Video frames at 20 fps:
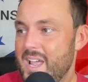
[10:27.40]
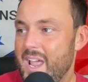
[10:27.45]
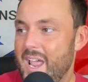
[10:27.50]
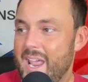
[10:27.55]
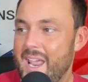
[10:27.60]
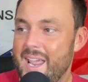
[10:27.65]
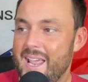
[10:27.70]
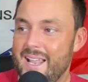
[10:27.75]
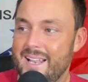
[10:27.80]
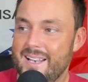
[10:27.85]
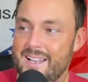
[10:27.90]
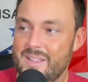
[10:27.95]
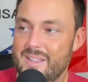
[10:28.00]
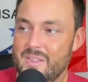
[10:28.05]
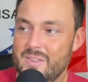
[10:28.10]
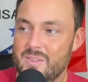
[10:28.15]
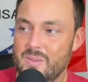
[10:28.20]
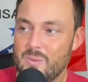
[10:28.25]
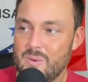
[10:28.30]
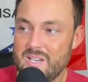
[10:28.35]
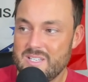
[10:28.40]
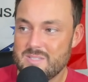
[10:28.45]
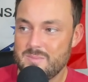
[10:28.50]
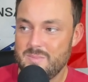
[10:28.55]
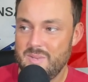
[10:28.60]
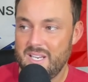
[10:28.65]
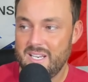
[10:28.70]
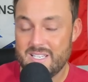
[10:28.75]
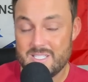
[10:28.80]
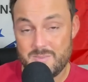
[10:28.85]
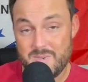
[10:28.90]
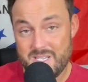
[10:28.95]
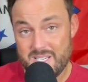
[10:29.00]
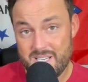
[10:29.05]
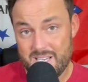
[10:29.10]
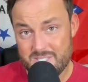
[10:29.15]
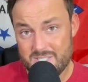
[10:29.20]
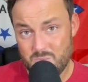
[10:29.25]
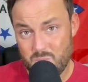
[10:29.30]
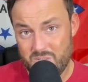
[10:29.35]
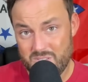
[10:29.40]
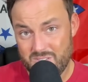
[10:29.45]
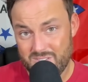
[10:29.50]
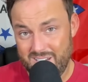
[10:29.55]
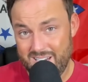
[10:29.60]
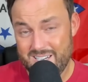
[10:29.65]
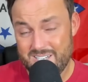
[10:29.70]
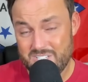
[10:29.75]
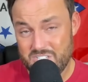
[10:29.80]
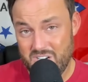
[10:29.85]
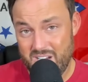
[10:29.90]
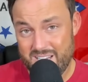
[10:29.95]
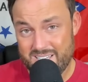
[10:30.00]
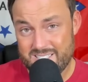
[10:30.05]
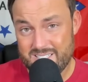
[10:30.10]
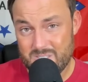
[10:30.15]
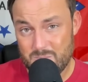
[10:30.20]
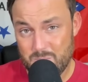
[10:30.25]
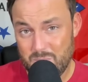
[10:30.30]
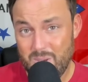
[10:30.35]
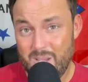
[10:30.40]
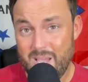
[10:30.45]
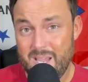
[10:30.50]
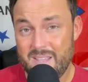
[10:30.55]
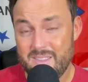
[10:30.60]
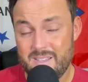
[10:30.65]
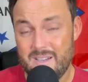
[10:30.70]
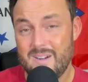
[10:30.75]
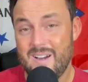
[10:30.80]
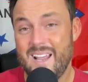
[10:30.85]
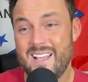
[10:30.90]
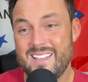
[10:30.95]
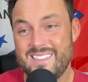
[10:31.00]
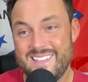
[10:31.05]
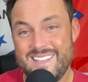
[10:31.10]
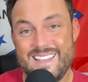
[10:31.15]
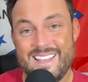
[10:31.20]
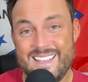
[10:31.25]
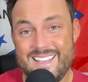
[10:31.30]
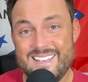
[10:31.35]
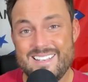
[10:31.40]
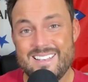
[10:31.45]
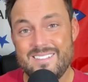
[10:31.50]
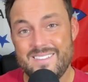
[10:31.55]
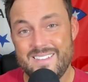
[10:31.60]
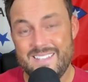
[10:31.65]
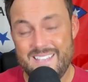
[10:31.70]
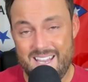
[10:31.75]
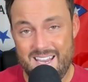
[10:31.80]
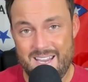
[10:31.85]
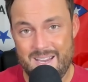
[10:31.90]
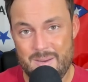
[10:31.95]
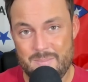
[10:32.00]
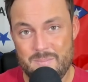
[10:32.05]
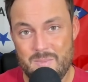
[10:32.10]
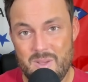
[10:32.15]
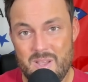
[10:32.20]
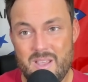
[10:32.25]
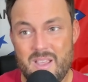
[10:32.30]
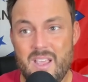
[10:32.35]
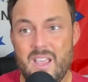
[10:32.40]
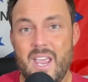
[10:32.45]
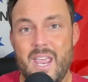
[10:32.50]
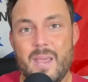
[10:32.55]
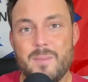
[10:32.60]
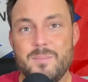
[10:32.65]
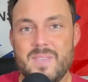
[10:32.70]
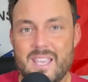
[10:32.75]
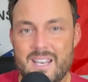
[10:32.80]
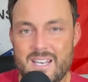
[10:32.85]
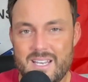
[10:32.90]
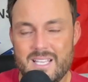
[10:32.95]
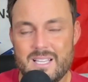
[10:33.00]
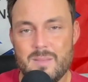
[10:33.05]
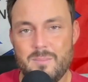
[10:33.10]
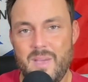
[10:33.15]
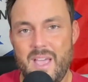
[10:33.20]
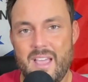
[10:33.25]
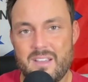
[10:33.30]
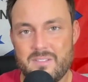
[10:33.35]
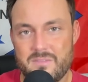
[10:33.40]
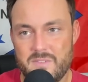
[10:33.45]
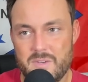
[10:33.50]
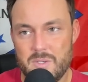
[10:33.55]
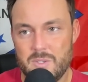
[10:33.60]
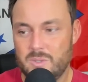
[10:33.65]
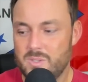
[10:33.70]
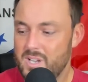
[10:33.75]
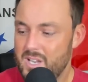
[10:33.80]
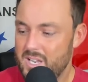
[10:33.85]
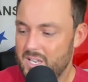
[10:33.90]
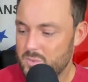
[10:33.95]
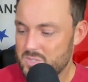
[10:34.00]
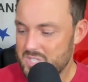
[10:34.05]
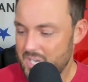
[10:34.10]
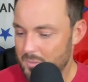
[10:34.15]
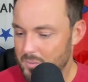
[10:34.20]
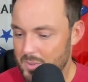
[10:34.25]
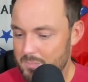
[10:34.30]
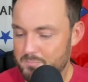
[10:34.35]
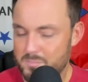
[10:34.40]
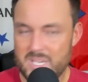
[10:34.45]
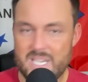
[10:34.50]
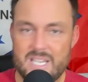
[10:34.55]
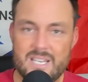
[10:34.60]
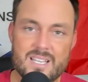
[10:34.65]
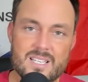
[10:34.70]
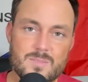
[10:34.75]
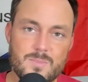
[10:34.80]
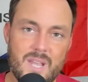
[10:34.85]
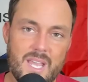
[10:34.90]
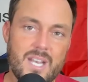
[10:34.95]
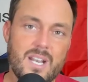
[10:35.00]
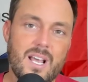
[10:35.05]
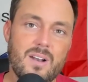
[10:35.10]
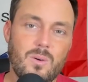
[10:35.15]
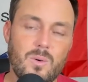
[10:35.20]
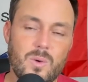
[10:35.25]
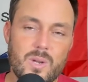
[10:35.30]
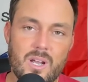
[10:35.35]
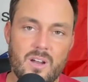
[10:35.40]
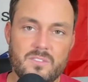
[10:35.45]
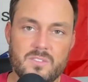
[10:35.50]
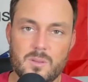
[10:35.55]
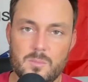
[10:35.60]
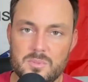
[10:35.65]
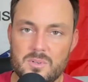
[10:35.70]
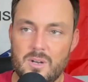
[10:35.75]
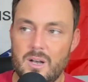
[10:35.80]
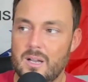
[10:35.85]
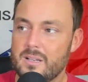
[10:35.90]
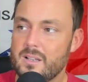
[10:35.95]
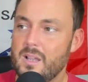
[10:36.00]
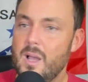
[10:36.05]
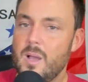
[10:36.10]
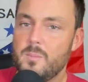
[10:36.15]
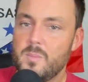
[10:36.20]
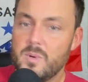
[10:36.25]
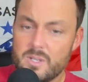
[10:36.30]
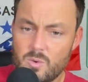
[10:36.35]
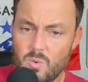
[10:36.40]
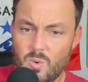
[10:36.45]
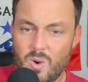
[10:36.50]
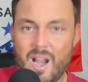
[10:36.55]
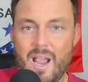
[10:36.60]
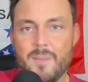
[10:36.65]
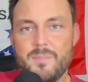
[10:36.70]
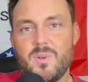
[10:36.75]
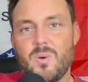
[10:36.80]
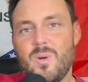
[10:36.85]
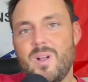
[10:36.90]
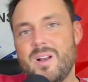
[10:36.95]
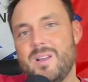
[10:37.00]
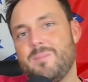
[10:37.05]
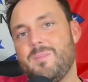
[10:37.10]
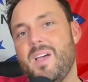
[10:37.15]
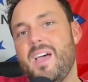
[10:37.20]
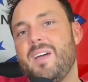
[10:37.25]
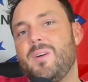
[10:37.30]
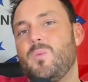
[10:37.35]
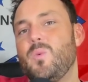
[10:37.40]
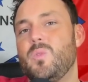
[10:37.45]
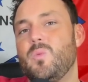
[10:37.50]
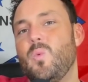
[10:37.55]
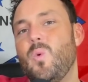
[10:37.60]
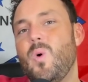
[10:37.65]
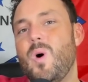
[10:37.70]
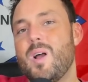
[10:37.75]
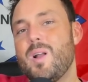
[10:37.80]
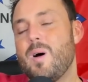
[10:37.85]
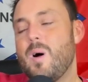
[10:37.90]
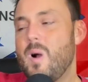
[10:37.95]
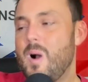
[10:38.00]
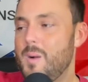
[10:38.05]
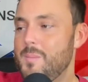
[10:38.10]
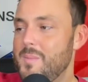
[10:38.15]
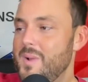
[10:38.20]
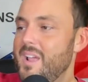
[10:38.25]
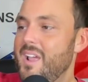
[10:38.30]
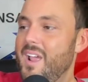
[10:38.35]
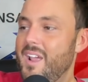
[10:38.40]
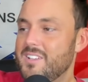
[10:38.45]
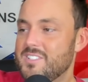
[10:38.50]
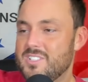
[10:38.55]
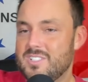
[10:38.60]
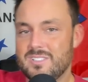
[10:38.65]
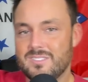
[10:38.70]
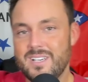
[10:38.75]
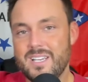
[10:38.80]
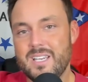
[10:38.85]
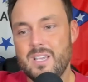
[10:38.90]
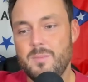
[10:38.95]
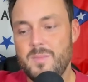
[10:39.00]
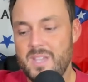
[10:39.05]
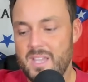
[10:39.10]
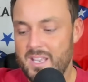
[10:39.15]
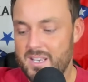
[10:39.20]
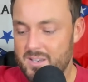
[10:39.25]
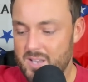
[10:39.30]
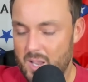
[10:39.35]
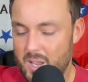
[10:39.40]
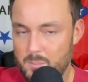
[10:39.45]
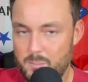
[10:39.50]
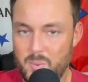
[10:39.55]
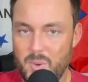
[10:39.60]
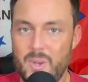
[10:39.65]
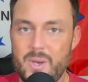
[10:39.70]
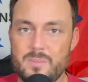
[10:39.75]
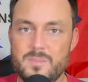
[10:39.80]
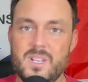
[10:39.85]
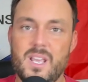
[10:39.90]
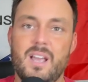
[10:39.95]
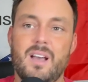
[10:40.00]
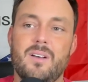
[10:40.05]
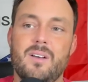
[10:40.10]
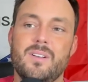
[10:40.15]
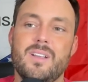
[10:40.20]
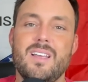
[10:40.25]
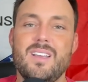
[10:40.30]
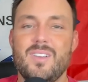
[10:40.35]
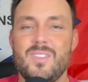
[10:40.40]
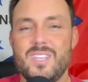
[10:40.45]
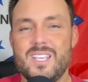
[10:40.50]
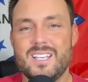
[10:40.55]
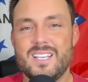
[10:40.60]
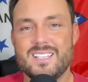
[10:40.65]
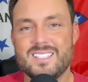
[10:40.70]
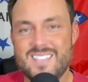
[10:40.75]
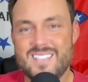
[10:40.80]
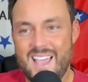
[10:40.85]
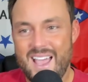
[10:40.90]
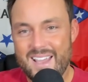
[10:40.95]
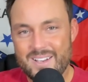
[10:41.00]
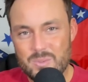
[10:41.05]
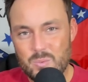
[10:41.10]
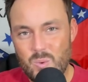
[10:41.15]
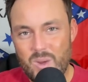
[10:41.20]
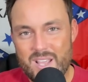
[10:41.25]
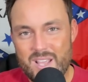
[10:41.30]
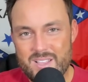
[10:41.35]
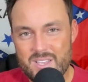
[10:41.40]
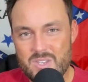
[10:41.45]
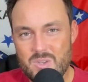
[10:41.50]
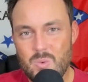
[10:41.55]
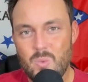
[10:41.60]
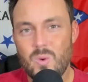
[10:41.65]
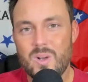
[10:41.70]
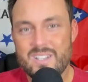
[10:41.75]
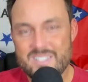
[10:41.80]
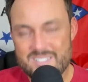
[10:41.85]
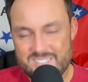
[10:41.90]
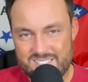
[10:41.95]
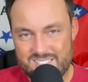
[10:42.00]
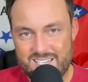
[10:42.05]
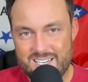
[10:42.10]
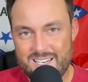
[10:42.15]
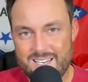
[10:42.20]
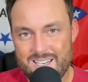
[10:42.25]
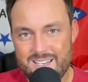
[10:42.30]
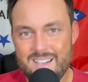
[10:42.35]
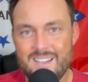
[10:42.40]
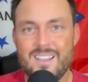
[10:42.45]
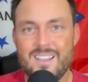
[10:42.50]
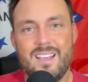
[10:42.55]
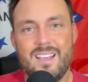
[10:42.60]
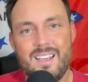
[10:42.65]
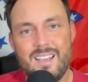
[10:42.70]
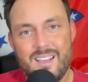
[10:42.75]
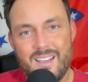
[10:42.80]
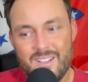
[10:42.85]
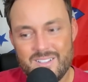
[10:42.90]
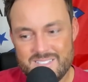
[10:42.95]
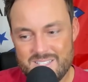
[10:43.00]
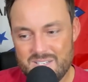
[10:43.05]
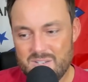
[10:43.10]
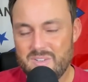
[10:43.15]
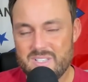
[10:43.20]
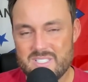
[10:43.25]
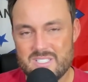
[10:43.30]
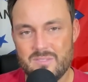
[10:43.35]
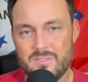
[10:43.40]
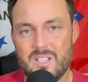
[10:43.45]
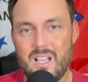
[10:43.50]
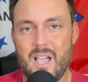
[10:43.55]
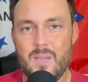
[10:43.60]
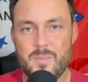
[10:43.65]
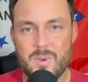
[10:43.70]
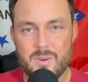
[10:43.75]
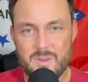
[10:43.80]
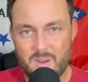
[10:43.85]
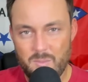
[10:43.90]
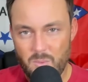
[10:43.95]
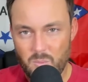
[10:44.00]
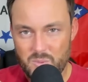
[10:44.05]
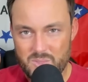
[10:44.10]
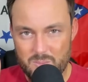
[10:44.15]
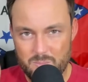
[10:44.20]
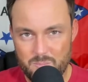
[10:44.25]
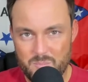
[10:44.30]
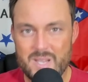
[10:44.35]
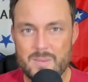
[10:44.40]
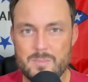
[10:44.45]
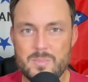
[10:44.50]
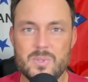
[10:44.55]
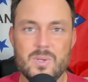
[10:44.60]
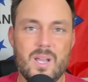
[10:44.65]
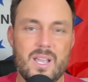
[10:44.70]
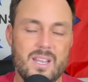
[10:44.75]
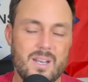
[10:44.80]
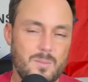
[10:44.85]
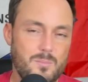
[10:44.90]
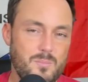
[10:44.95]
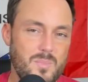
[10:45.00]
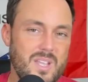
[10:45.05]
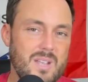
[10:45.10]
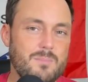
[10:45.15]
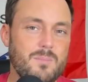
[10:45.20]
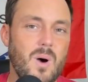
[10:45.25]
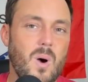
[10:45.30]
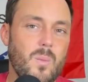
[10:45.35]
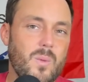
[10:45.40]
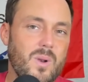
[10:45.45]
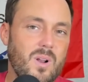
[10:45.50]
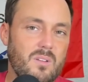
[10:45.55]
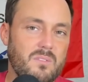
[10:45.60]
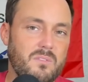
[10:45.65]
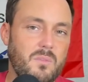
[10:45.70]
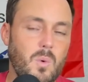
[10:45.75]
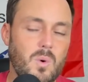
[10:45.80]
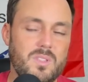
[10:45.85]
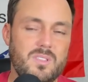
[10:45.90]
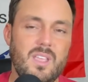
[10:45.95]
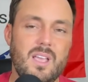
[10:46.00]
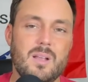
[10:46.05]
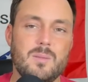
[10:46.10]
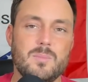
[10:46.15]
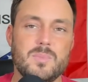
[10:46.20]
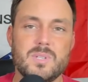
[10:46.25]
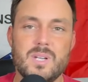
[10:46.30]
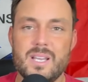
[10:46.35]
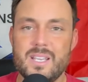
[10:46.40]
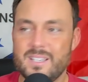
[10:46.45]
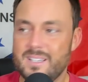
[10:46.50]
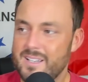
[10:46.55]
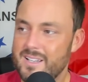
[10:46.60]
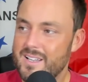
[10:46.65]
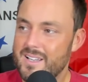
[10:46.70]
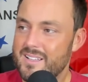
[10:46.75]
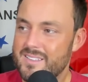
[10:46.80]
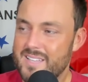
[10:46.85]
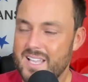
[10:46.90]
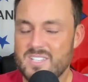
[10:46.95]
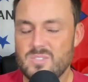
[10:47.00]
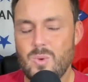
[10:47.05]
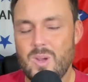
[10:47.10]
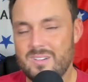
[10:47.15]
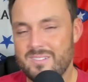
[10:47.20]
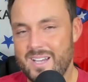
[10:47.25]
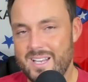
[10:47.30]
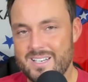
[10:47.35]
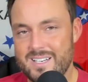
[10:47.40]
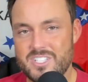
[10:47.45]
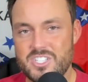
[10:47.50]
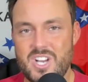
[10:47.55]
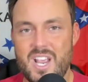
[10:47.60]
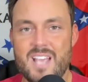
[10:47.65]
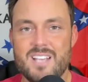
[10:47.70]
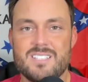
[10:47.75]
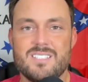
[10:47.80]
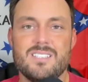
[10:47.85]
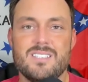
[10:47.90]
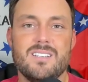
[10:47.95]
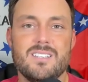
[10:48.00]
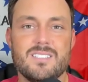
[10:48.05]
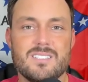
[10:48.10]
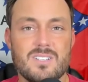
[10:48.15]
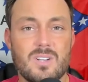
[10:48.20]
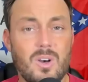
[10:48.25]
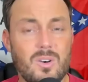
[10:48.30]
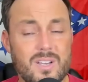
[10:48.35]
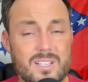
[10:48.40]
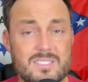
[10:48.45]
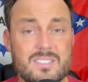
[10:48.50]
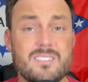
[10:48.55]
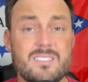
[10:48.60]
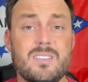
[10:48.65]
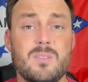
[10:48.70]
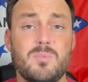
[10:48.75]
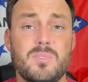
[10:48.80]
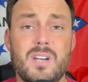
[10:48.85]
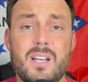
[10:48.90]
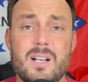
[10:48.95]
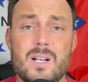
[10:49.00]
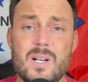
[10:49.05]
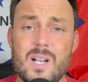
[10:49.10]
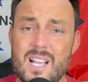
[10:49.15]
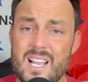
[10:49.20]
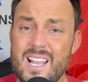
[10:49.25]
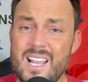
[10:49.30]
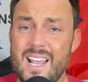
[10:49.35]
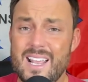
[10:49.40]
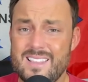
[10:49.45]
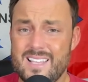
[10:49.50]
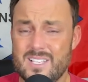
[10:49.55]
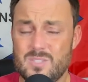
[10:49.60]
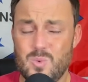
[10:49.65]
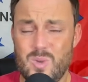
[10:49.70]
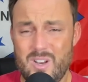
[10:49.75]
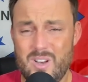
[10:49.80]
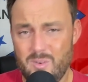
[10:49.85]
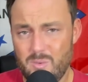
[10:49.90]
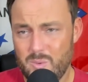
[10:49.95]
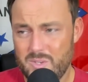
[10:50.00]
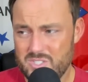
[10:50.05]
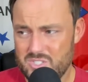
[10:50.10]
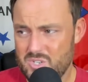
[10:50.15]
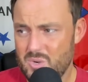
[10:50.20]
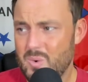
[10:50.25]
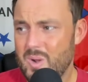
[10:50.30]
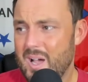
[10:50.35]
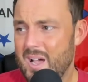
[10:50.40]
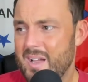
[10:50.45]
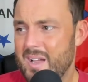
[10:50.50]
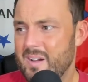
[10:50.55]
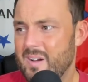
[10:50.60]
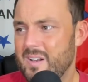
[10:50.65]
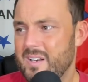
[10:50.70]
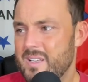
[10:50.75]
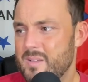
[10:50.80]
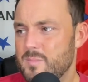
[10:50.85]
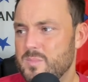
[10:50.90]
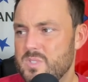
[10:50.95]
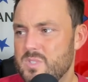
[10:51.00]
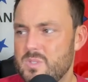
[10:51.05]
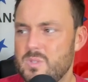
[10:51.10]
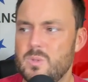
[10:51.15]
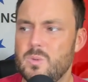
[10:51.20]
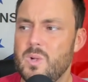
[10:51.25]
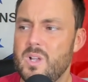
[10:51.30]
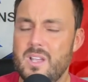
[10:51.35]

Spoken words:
And the reason being is because with Landon Jackson's play there at the end of the game, him getting in the backfield, he was able to beat his man not only off the block, but grab the running back with one arm, sling him in, and put him down the exact way that you want to see a defensive lineman come up with a big play and a big moment on a fourth down play. That's why Landon Jackson is an all-SEC player, and that's why everyone's so high on him, too.